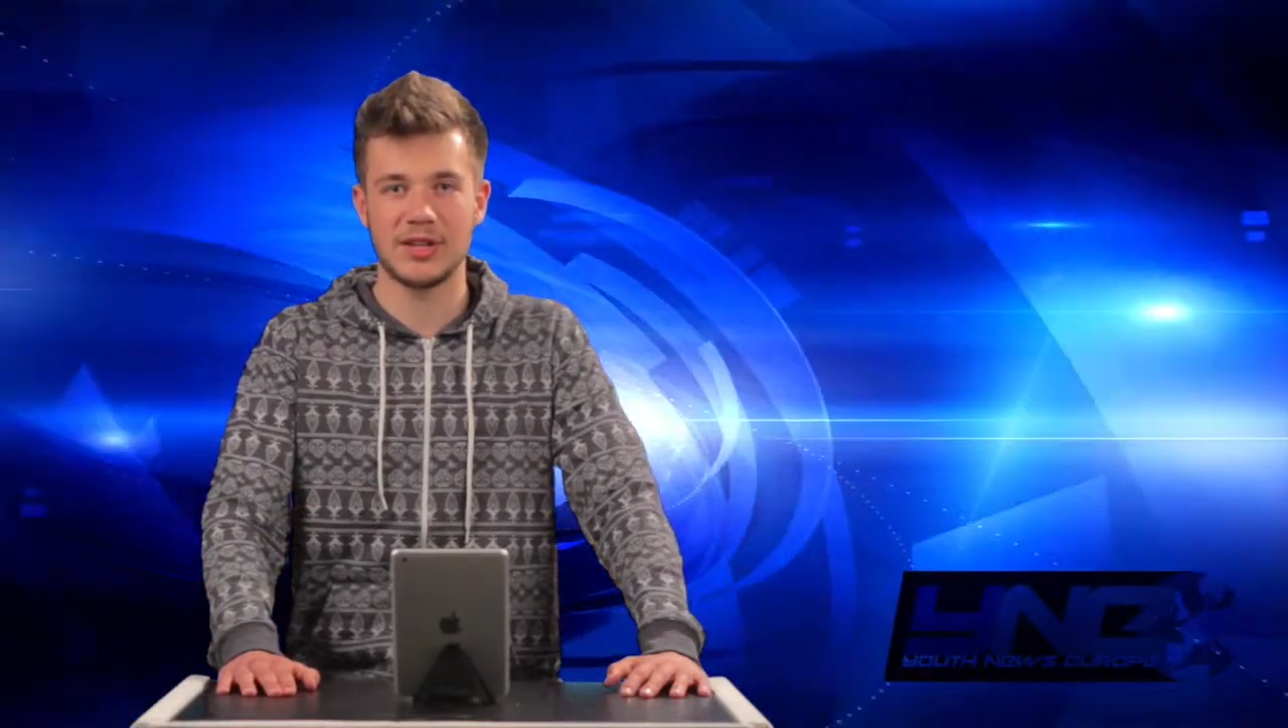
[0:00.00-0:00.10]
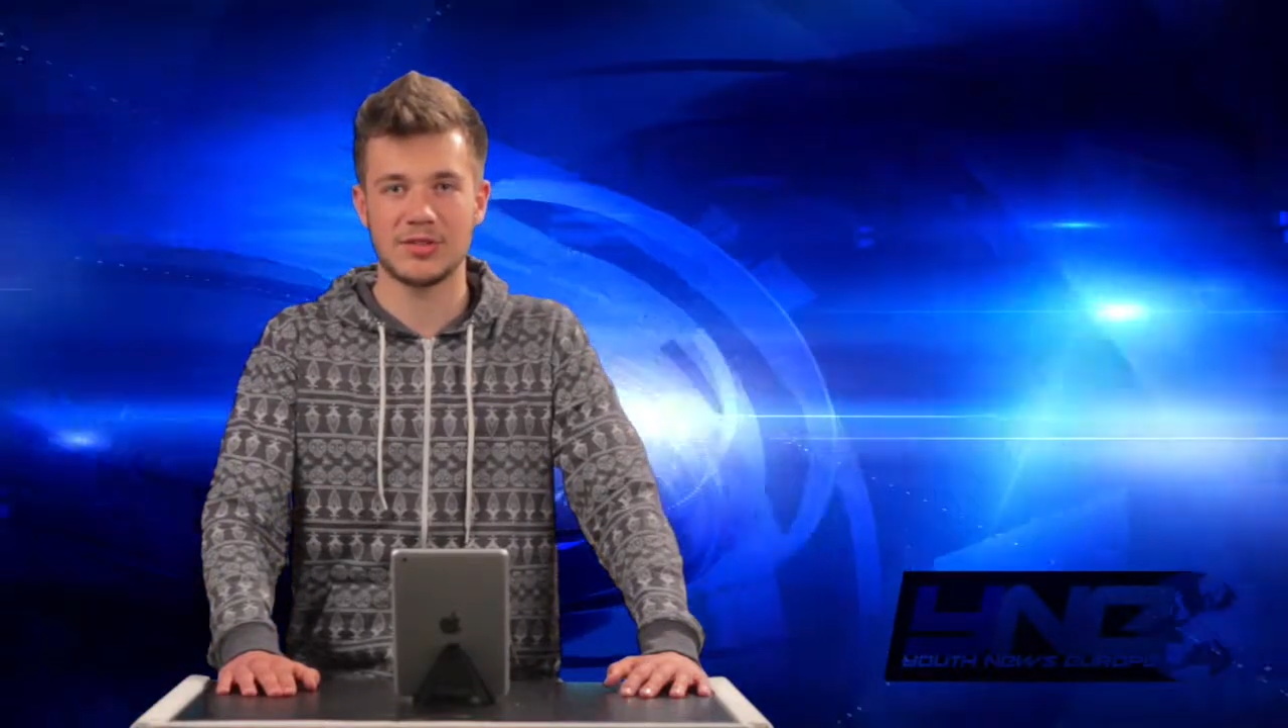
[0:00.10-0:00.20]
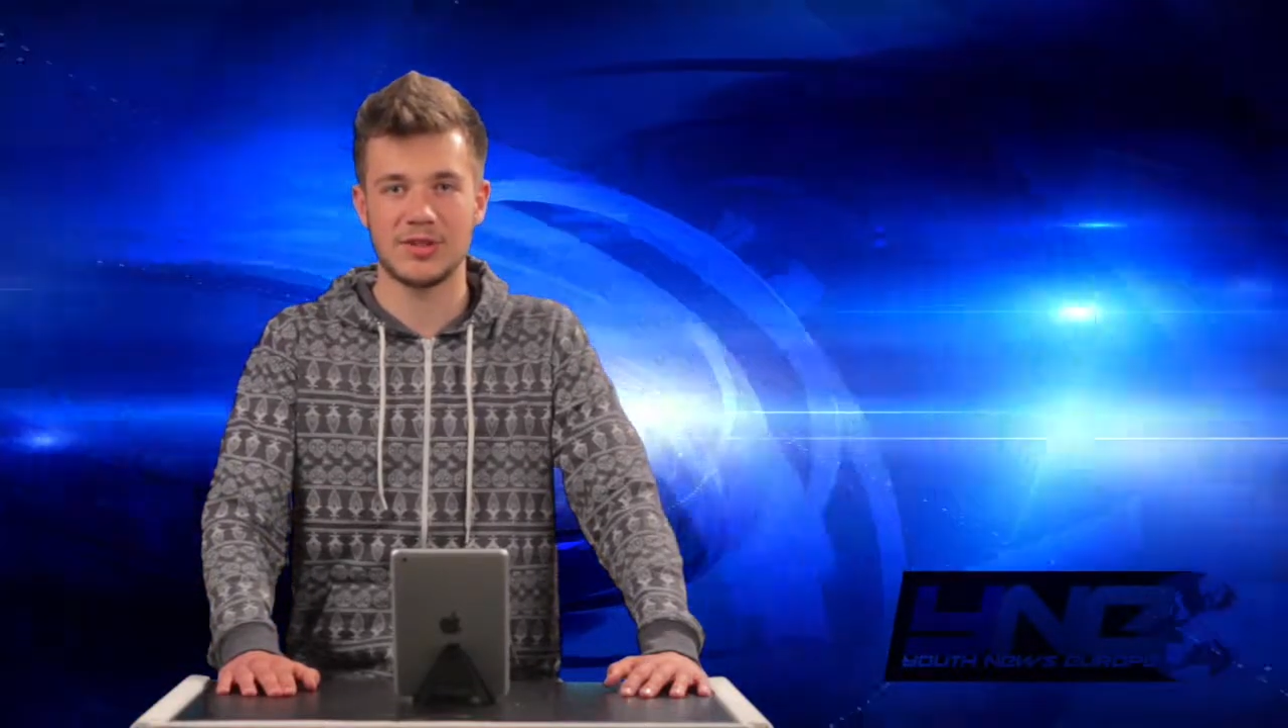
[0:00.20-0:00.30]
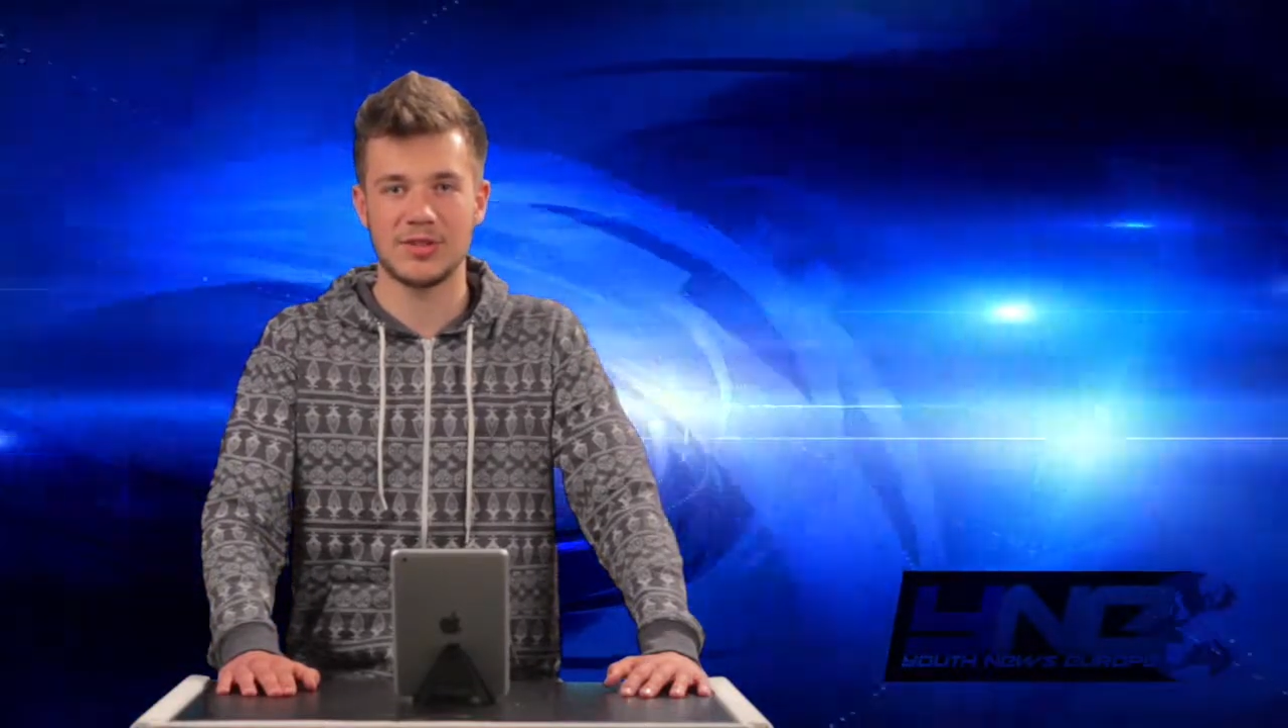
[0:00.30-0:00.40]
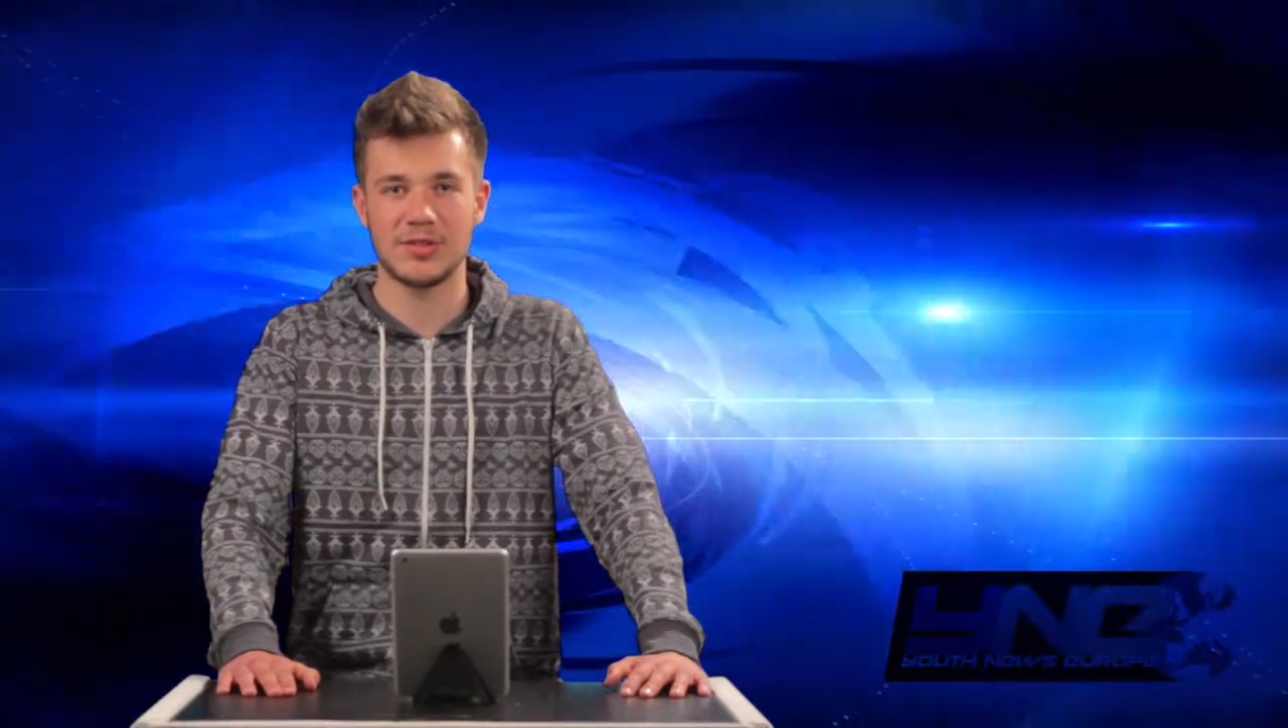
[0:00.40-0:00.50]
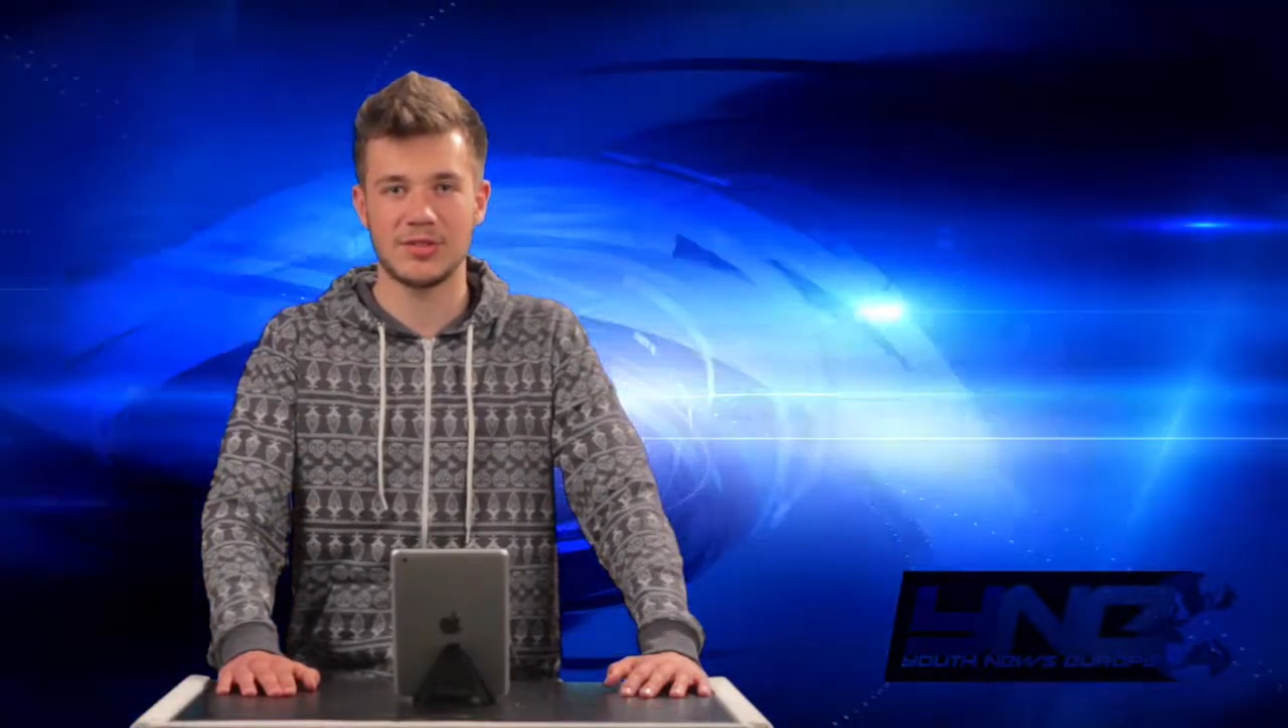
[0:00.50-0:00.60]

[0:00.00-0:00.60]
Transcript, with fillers: interesting